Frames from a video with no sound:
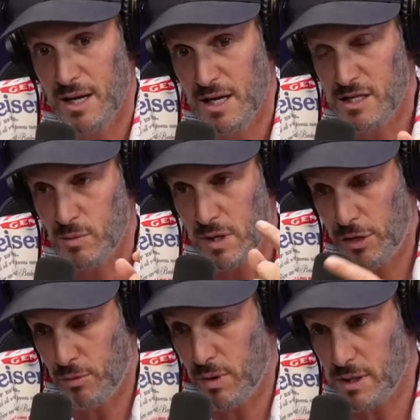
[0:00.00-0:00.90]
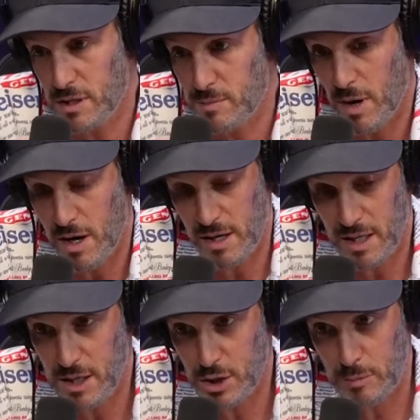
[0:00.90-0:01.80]
So when he threw it into Smart,
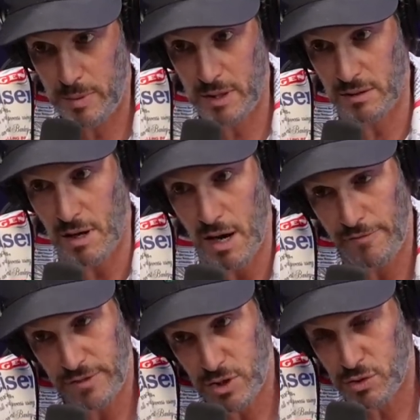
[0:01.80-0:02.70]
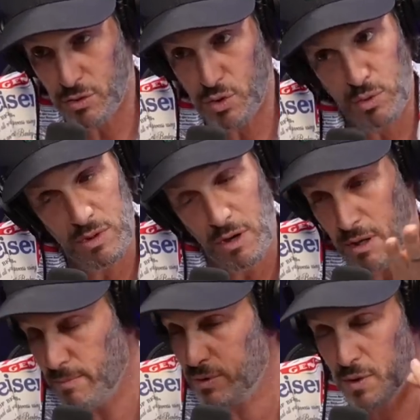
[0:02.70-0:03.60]
he just peeled off, and Strus was already
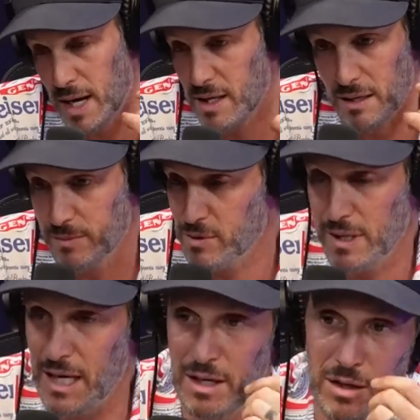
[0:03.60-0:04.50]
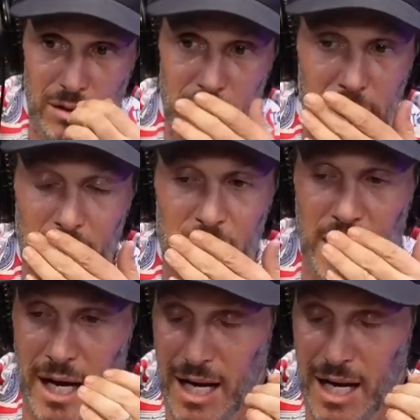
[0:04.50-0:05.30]
trailing him, so he had no no shot